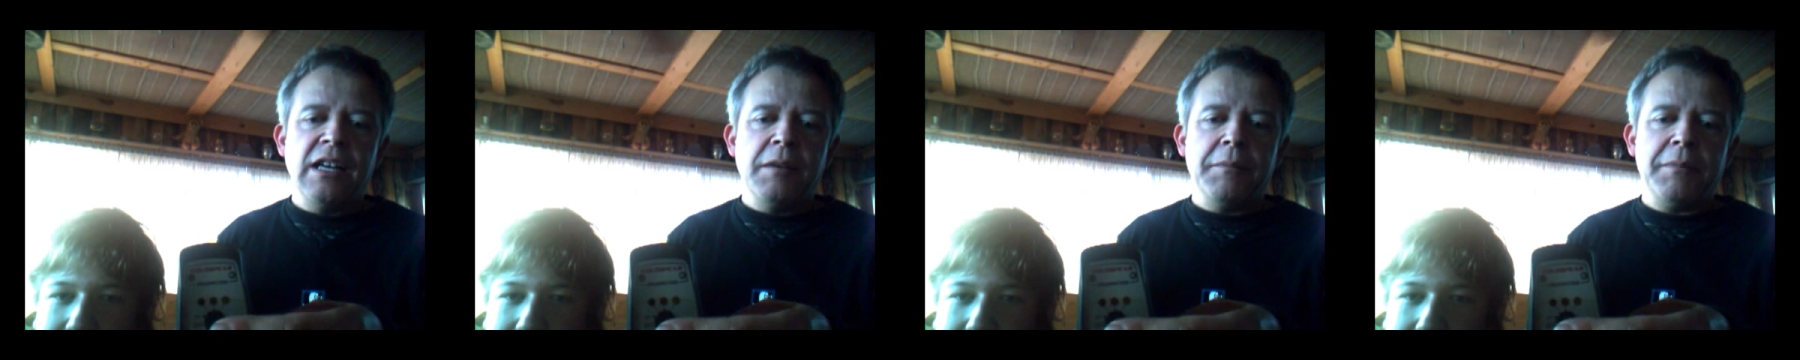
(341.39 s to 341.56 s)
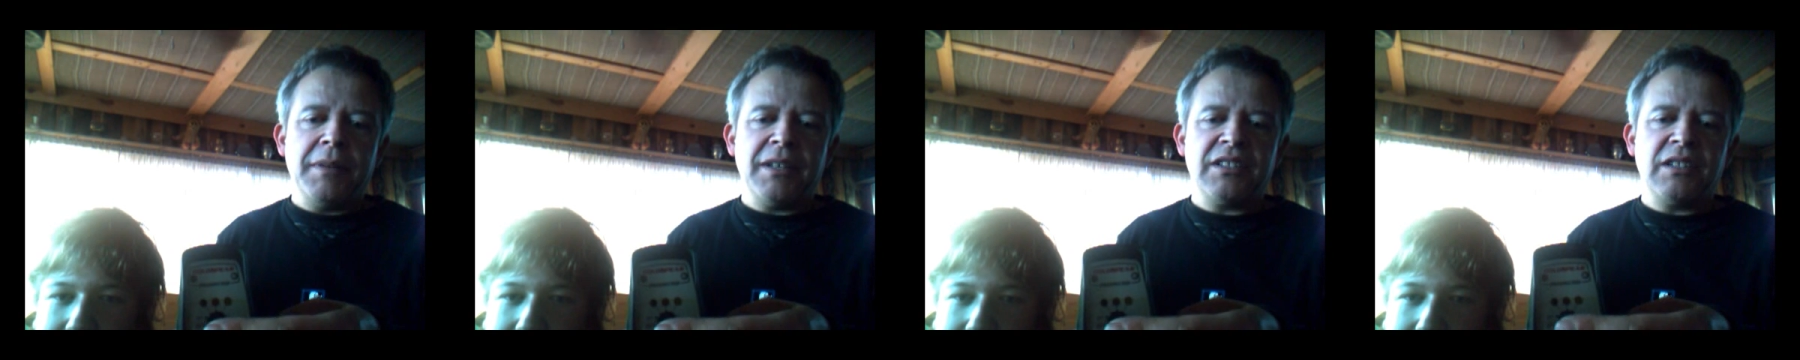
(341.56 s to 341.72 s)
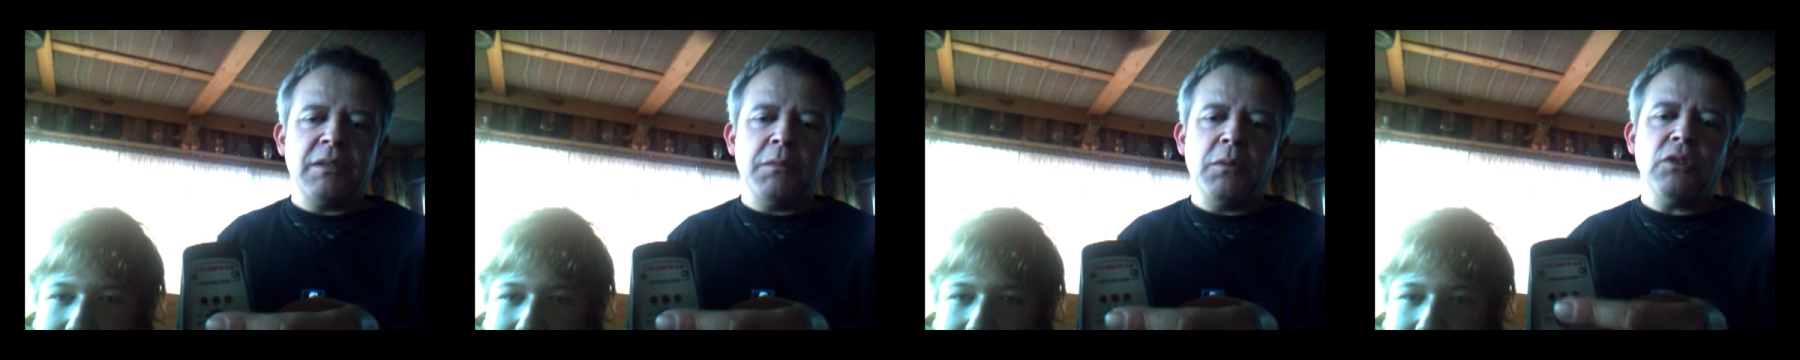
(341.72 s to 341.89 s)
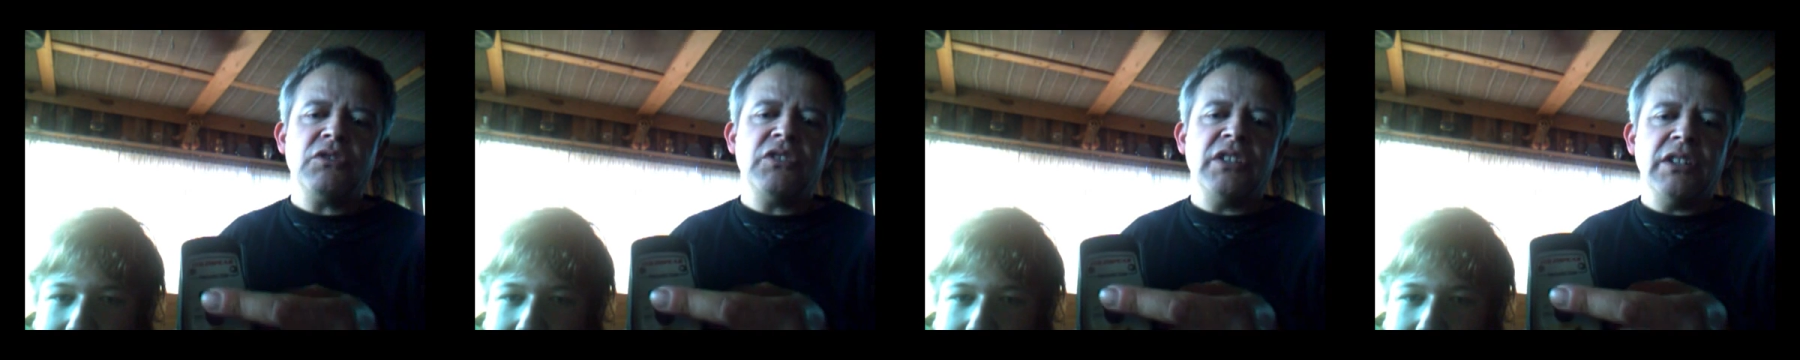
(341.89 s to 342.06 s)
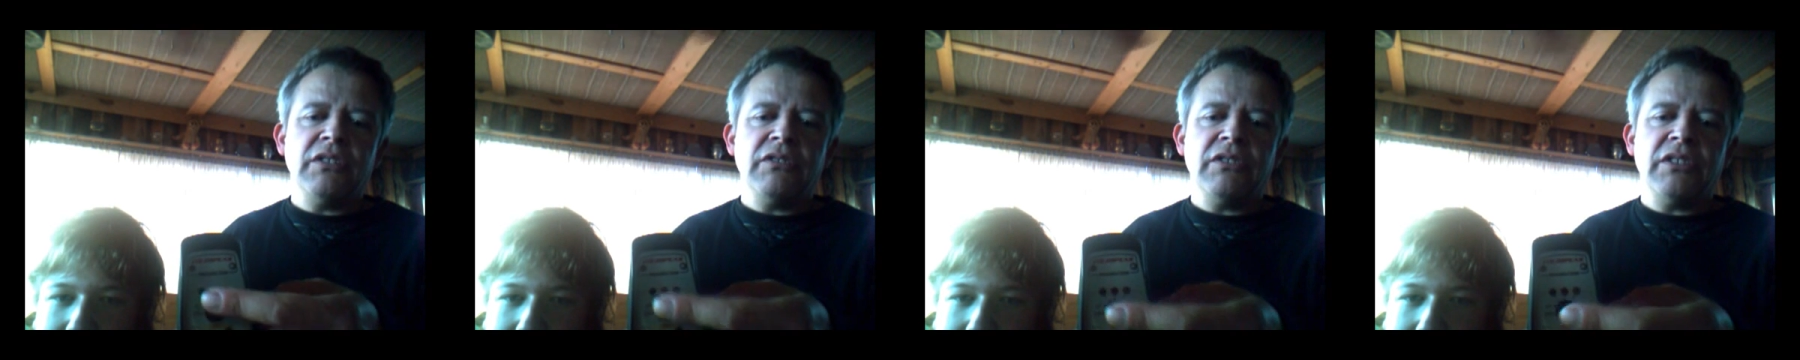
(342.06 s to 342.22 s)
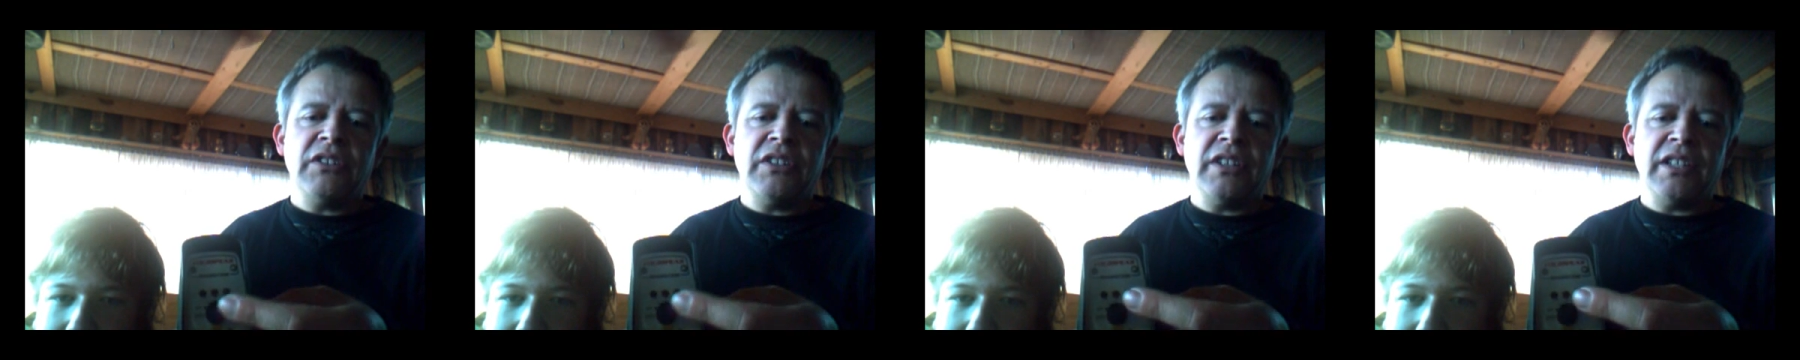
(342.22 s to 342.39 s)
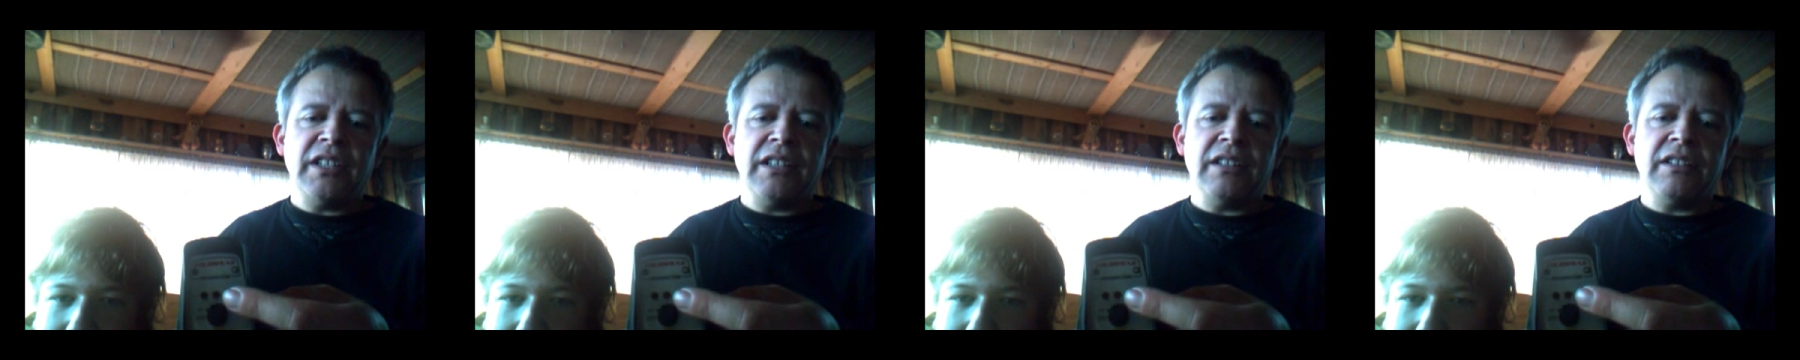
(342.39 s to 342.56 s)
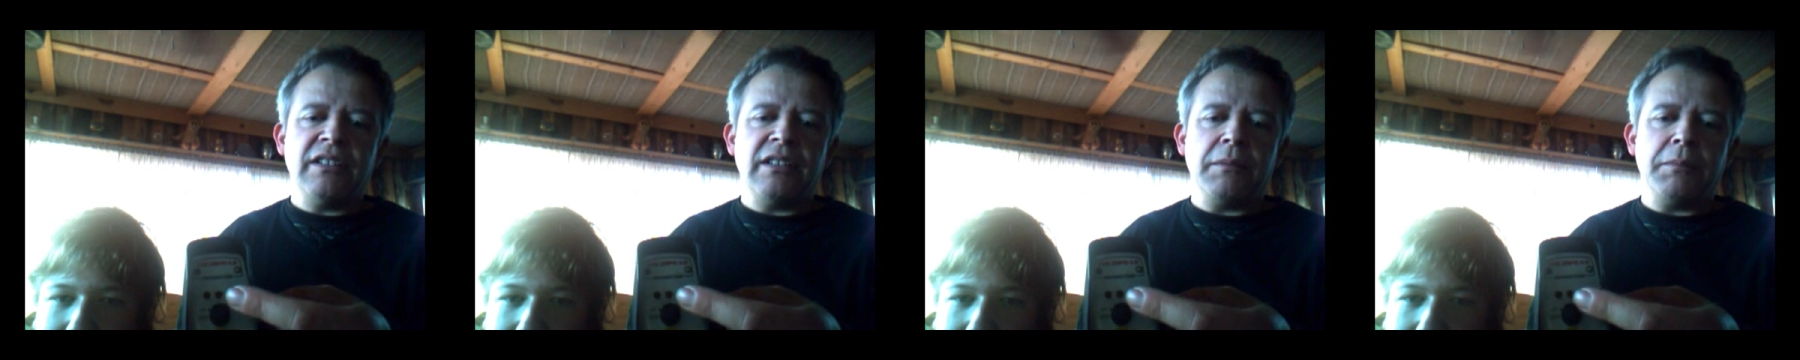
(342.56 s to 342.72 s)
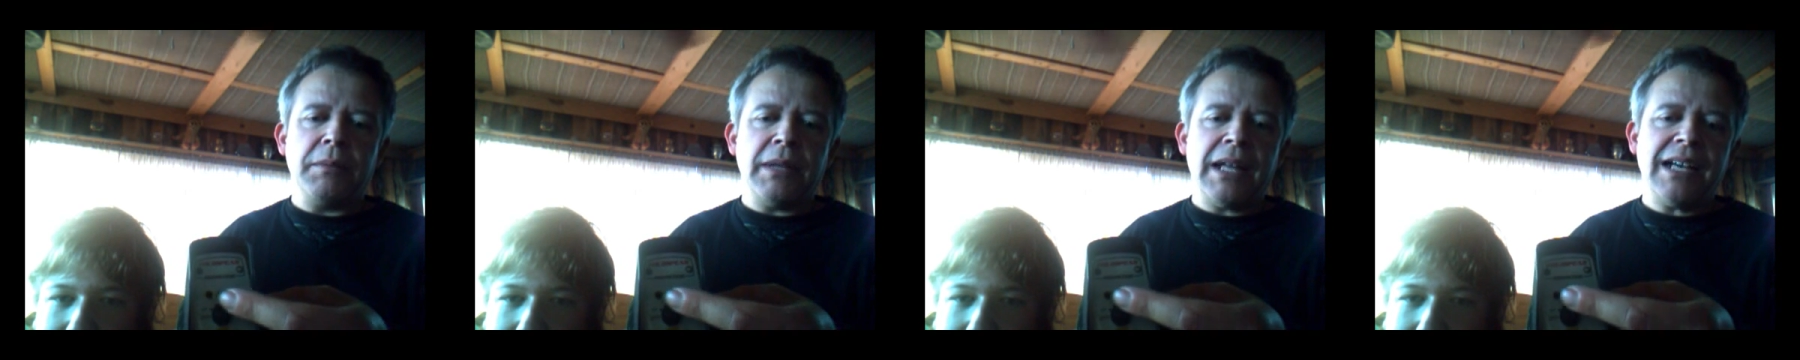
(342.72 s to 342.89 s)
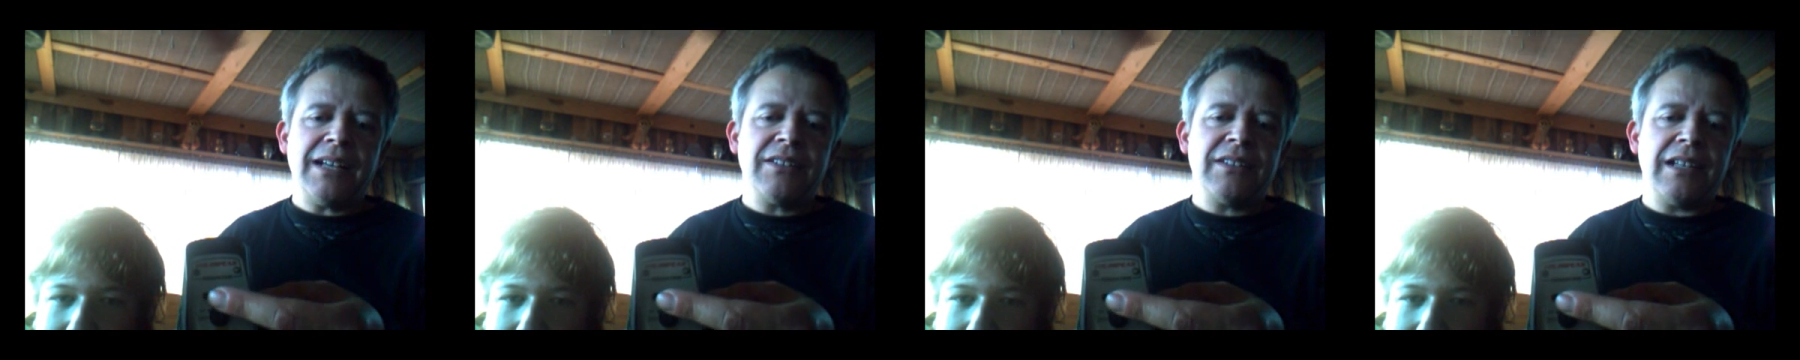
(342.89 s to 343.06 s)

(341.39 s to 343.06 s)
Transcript: but the most interesting is the black